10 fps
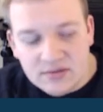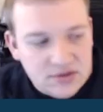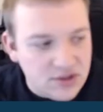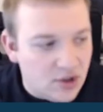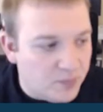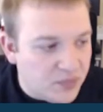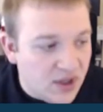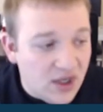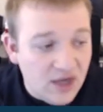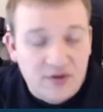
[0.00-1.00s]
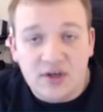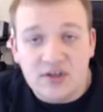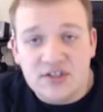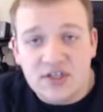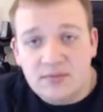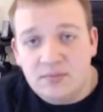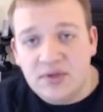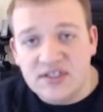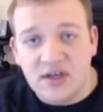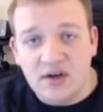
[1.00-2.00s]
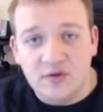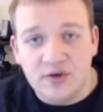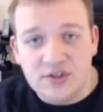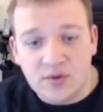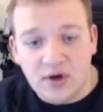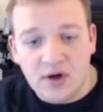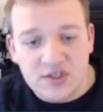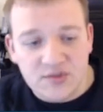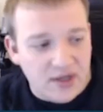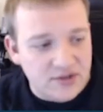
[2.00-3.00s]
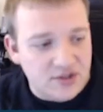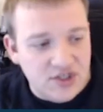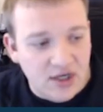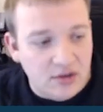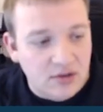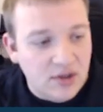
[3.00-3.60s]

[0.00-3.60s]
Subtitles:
So if you're interested, please head over to our sponsor channel